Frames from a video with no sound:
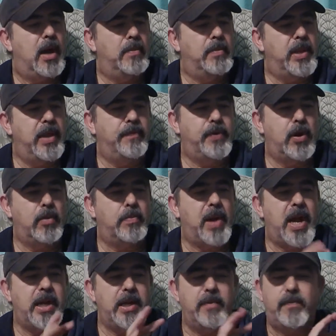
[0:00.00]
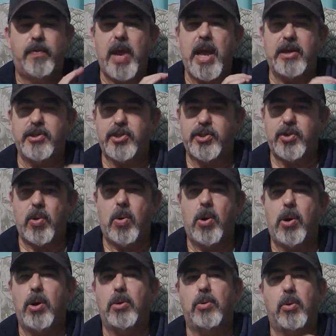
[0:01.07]
If you're buying it at a
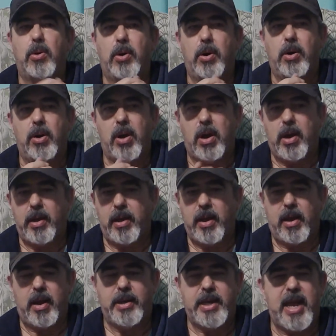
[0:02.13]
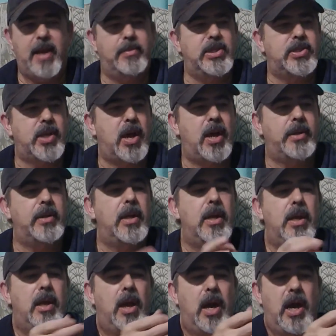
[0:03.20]
store or on Amazon,
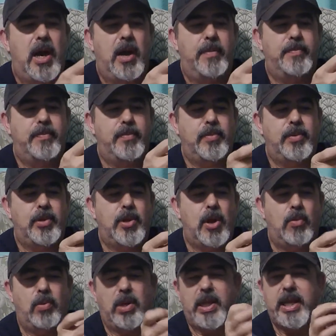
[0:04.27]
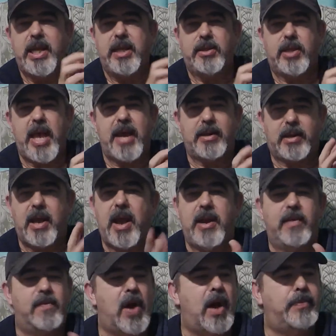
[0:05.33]
you don't really get that kind
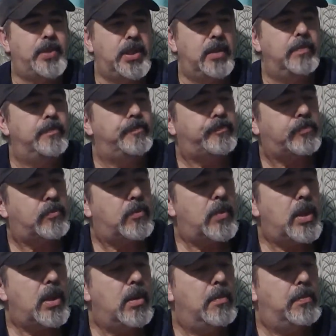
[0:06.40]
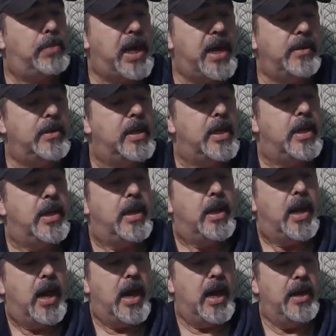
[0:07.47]
of option. But
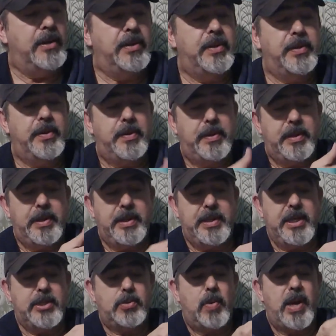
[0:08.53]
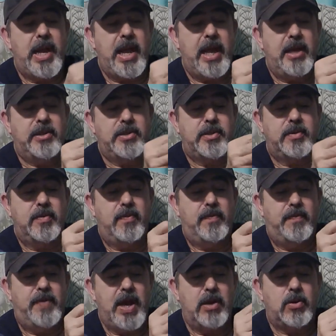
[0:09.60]
this one has
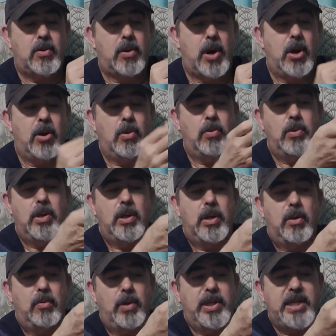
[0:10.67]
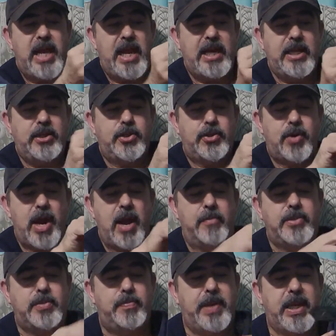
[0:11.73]
Velcro retaining
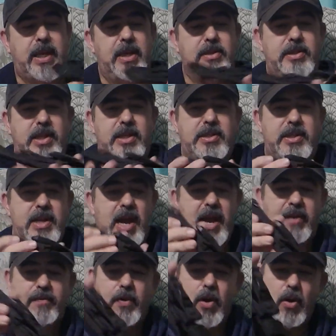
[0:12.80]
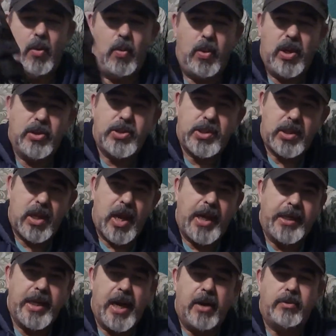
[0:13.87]
straps, because this knife will
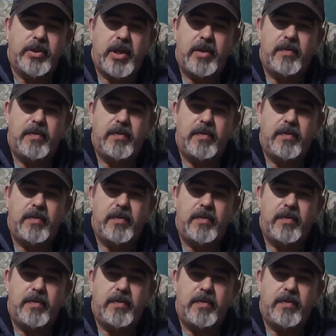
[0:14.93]
slide out and